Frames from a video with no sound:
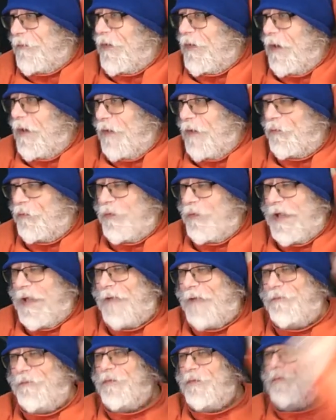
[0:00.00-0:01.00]
to us. We
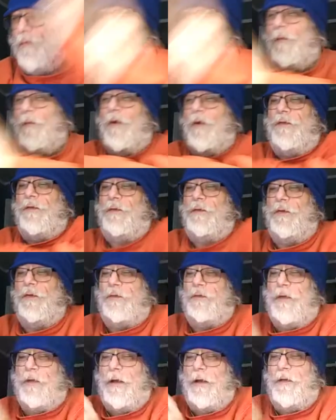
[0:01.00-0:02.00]
have two WalMarts
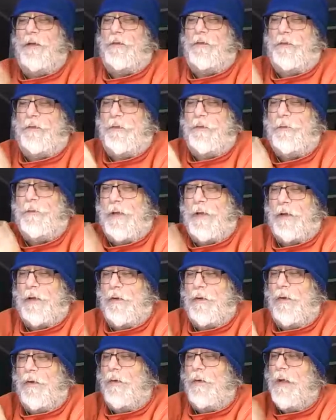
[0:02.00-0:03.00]
close to us, too,
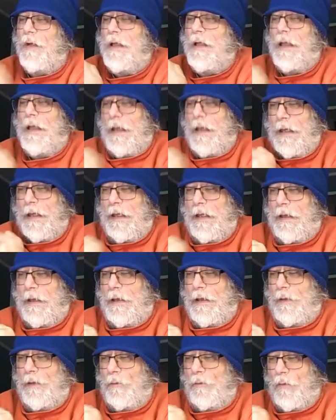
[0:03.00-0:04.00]
Echo,
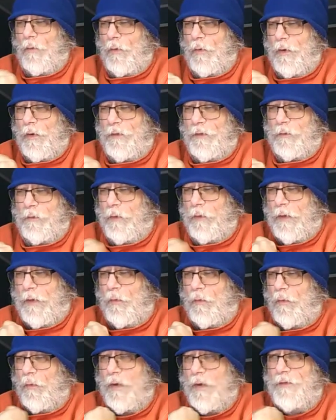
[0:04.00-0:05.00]
and whereas like
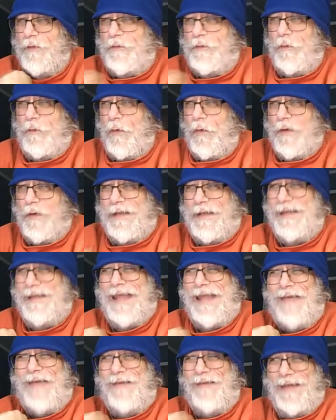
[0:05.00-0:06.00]
one store didn't
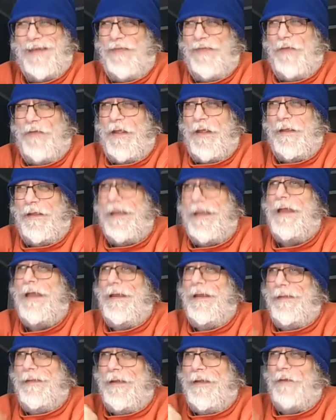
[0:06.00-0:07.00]
have anything,
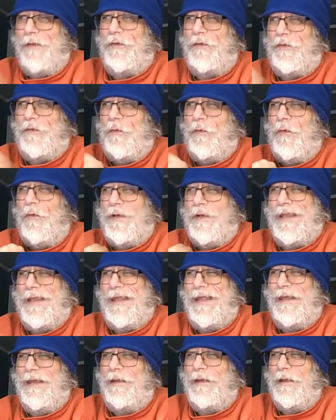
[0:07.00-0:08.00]
the other store
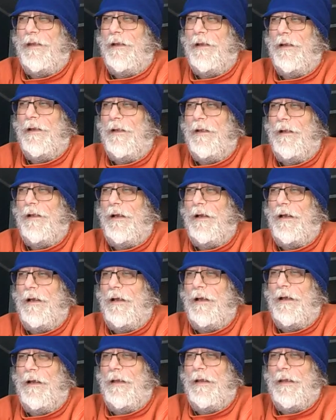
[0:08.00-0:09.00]
did.
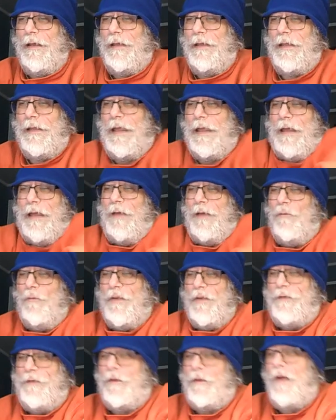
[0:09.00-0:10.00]
Uh, yeah,
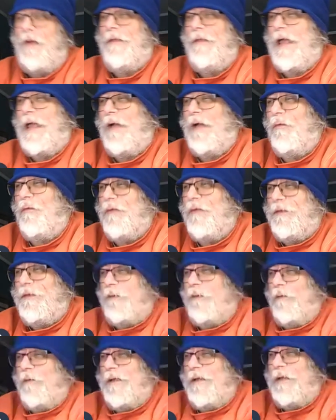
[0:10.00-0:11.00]
we saw that. We
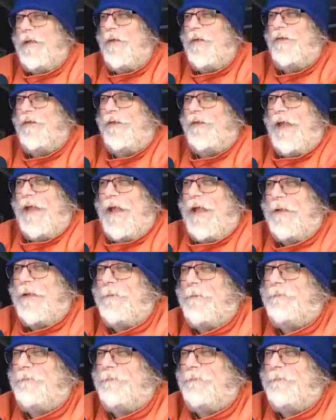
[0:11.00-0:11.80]
saw we noticed that.